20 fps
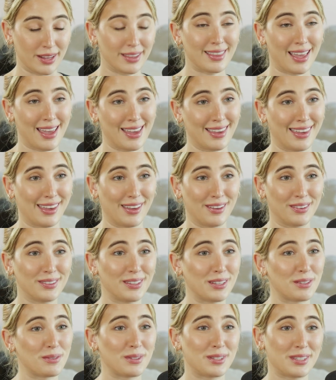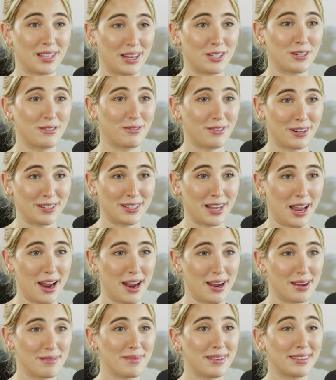to thank you. This was such a fun
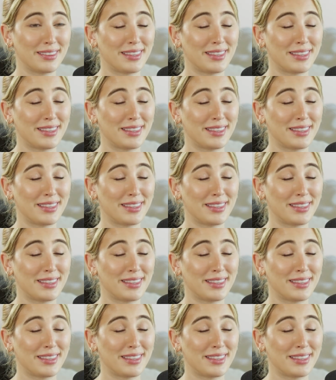time.